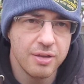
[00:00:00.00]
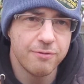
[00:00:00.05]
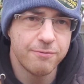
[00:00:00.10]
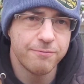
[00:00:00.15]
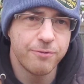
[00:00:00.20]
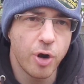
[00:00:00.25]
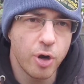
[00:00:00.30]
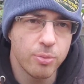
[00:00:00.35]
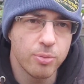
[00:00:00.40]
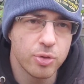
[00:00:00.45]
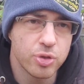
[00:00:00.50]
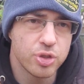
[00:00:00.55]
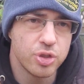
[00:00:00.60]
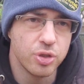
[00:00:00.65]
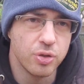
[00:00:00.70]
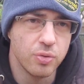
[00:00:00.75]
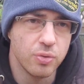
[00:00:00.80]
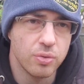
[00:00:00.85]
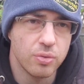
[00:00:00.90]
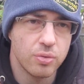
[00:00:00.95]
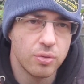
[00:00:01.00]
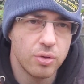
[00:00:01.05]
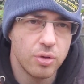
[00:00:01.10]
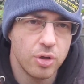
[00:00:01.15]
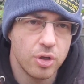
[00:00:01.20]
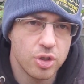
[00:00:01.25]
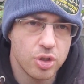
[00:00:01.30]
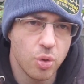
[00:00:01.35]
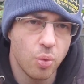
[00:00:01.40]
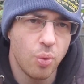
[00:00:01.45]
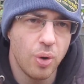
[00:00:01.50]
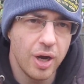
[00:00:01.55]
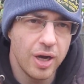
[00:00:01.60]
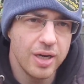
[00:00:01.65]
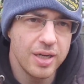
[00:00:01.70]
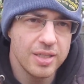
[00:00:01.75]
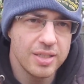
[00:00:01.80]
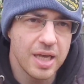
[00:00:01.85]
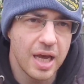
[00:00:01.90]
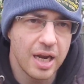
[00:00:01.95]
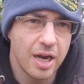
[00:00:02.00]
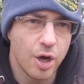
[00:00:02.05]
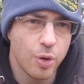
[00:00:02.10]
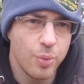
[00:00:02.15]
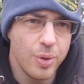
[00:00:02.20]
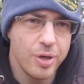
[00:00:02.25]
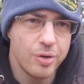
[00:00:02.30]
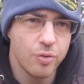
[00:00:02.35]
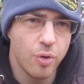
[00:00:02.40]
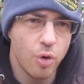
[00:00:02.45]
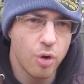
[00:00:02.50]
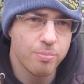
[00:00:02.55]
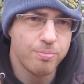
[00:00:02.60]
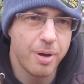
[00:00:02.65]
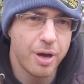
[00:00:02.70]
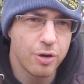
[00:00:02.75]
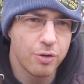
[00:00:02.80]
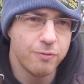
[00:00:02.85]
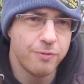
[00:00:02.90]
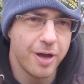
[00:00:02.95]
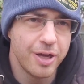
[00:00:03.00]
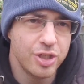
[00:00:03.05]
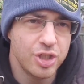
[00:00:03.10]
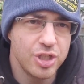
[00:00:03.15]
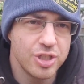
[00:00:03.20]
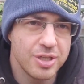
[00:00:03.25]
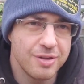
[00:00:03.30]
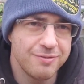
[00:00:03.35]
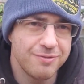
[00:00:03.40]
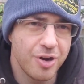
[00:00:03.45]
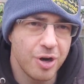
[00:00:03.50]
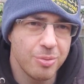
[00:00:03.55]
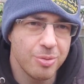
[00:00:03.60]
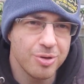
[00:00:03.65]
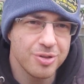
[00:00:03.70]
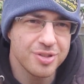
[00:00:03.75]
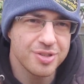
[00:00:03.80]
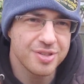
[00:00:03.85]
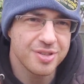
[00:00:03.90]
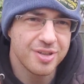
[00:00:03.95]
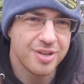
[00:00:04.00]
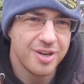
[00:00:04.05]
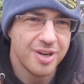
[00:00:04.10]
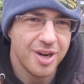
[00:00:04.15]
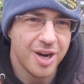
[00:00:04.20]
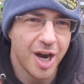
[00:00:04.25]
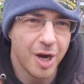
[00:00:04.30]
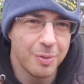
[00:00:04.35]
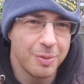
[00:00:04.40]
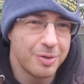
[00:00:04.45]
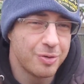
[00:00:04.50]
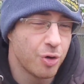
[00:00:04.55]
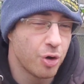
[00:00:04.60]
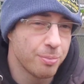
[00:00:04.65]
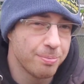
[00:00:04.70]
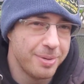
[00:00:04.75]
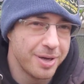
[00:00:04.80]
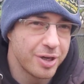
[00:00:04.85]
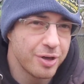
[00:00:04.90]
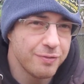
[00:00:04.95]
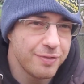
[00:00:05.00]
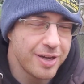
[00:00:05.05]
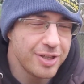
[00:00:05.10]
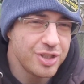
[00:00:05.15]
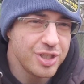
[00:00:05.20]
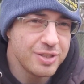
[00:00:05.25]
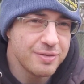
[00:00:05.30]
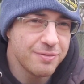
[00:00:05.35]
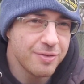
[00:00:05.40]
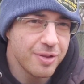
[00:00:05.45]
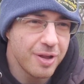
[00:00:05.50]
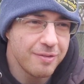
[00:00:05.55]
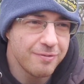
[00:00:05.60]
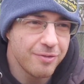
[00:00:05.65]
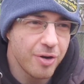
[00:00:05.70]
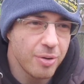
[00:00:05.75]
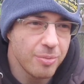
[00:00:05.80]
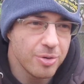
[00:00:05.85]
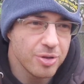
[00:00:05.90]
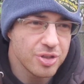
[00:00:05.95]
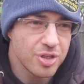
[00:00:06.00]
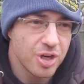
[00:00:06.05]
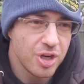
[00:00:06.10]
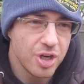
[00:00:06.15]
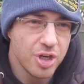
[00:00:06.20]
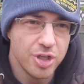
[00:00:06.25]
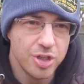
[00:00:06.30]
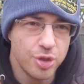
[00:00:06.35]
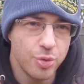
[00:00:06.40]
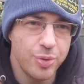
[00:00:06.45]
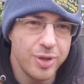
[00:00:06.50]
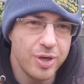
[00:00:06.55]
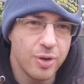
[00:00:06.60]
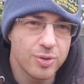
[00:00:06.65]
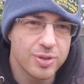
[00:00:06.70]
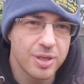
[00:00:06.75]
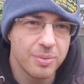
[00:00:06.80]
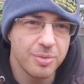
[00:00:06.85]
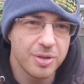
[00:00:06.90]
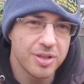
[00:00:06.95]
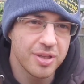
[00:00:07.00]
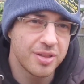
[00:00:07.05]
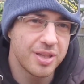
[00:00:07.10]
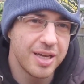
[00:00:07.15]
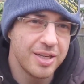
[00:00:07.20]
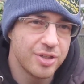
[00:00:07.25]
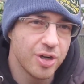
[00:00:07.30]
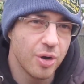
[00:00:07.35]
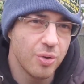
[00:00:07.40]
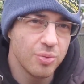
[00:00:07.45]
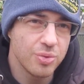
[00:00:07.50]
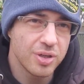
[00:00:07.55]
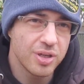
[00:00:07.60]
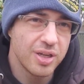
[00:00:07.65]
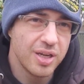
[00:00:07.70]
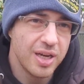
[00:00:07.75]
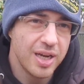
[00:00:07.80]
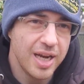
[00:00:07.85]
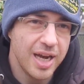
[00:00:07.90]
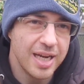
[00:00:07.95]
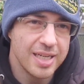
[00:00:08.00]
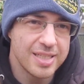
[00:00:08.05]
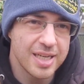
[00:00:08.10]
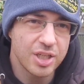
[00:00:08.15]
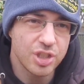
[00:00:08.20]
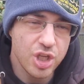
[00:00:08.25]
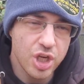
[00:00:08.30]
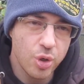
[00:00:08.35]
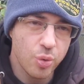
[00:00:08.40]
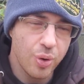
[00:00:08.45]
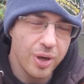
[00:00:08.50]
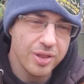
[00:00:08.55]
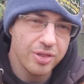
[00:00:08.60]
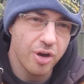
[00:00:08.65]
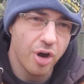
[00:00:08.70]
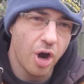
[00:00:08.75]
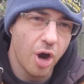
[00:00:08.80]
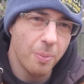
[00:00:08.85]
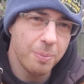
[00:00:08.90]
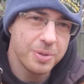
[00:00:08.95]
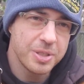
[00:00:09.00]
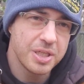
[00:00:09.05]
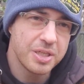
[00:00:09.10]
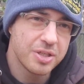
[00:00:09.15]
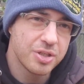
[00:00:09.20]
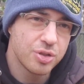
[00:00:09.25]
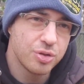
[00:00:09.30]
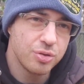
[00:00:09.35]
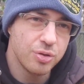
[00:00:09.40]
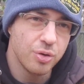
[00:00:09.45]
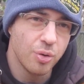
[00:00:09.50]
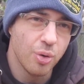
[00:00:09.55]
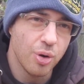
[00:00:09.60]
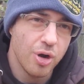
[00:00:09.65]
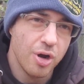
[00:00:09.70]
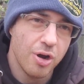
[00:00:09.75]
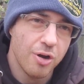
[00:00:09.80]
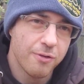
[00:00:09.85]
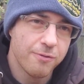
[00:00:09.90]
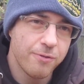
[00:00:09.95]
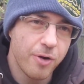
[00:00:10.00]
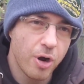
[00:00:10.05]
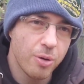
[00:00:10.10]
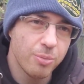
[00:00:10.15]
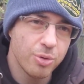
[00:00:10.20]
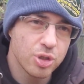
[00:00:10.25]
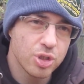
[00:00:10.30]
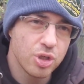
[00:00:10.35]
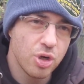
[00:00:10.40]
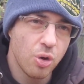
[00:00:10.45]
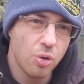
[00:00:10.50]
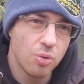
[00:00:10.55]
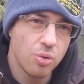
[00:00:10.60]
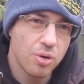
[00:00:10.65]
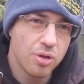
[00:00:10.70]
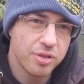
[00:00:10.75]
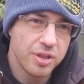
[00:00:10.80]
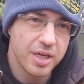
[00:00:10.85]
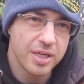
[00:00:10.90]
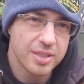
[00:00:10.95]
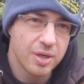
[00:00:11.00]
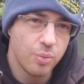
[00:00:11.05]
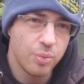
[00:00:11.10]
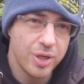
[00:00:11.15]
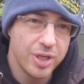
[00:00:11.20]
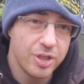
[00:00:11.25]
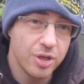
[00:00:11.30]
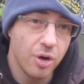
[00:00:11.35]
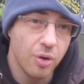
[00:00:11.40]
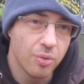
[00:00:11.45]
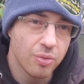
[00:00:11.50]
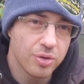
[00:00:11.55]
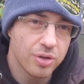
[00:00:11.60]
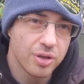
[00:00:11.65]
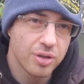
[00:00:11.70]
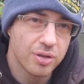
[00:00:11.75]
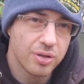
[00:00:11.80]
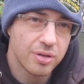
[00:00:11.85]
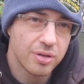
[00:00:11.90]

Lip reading: than farmers do. So why is that? Are we growing better veggies than farmers? Are we growing bigger veggies than farmers? Do we know something that they don't? It's actually quite the opposite is true. Farmers know things that we don't.